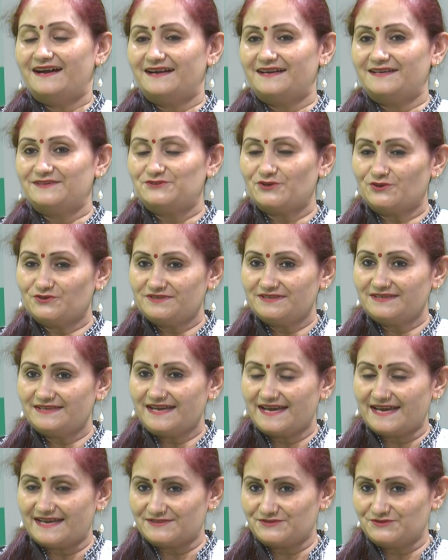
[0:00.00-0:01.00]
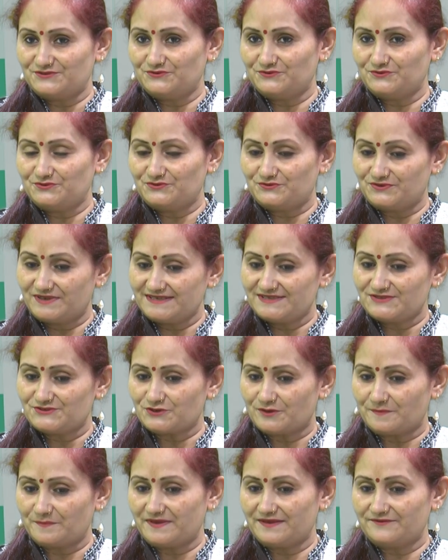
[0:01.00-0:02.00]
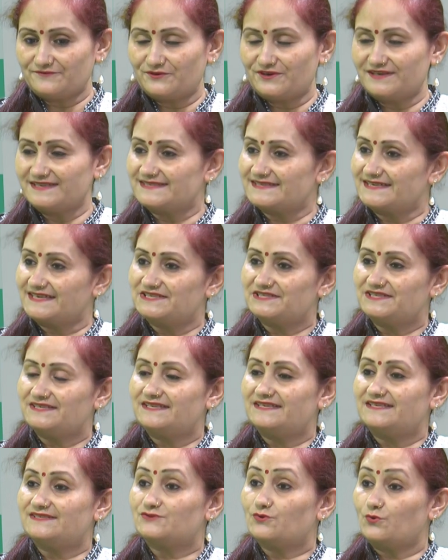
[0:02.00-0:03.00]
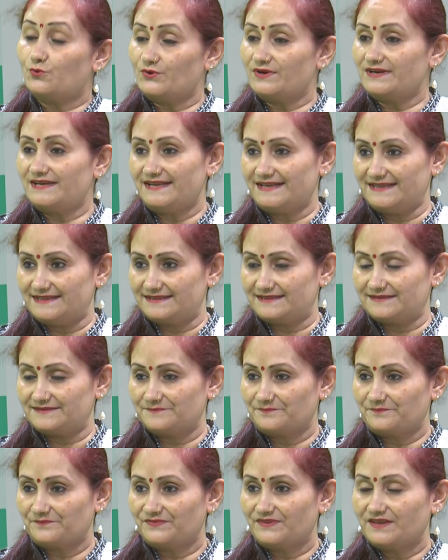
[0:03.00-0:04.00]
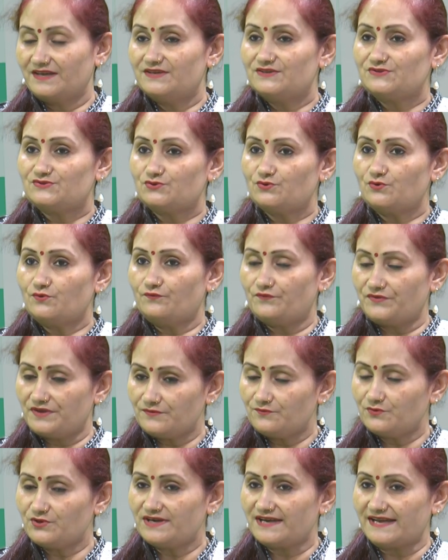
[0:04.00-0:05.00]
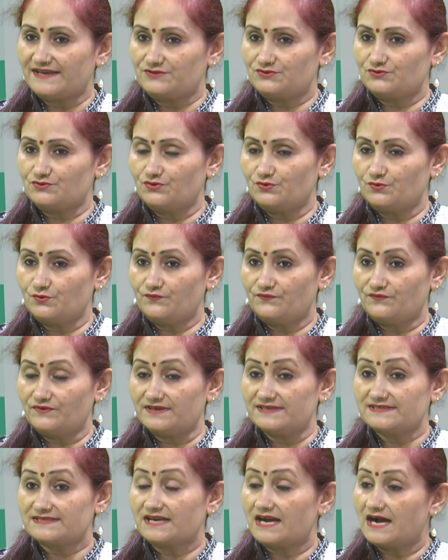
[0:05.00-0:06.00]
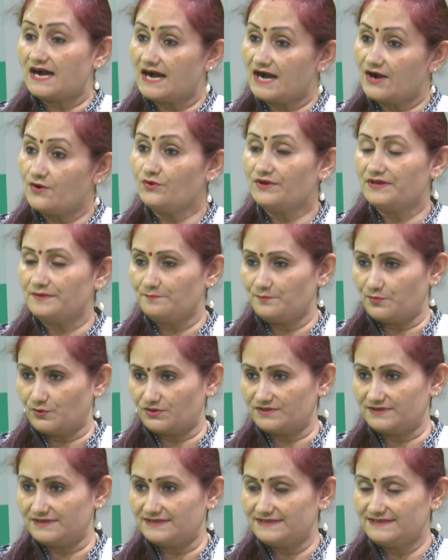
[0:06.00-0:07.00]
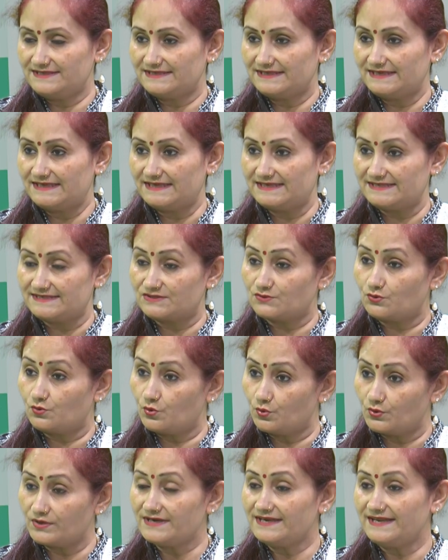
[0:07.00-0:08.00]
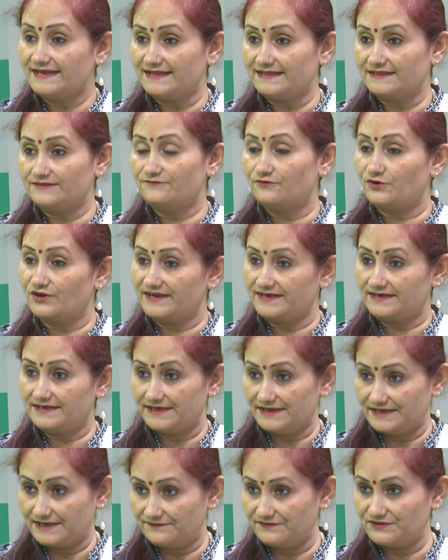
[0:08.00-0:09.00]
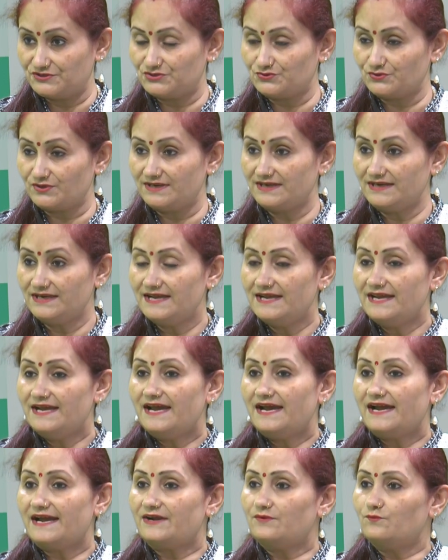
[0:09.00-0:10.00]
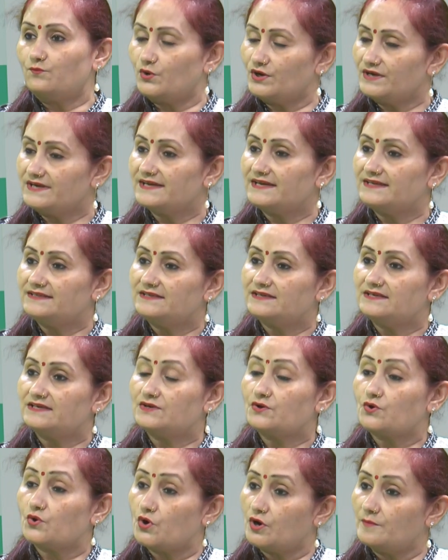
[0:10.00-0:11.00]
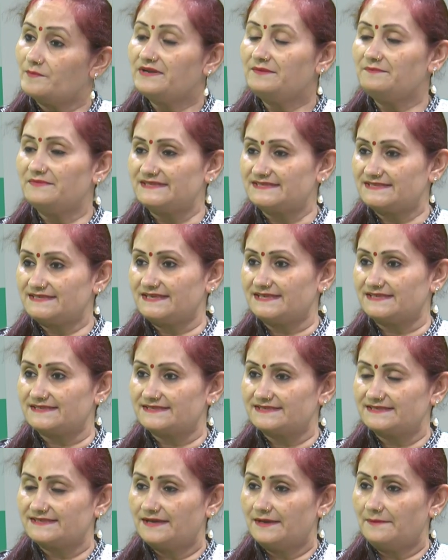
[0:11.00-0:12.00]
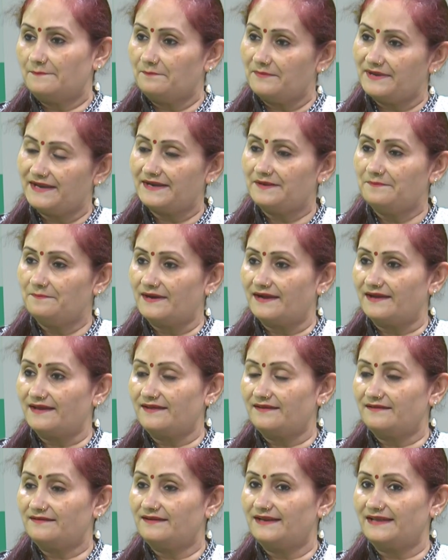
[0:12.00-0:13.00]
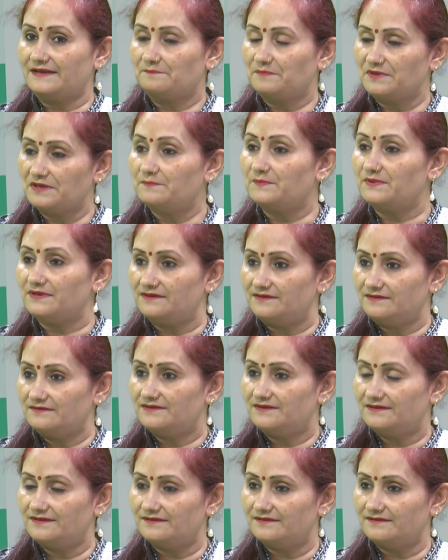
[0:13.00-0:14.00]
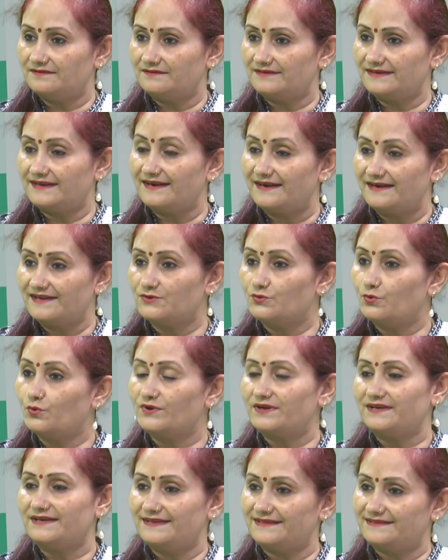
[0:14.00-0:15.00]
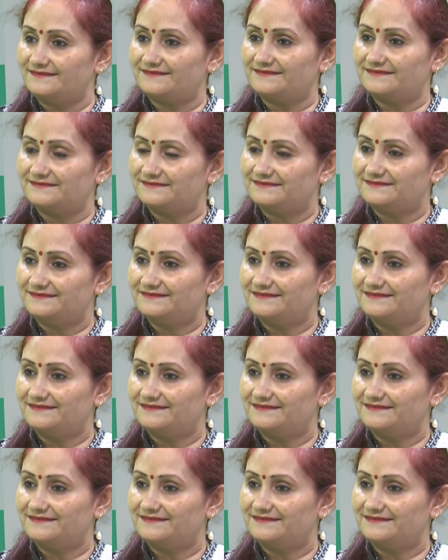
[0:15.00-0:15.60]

Doctor, as you know, today's topic for discussion is oral health. So we would like to know first how important is oral health for an individual and what are the common mistakes made by people regarding oral health?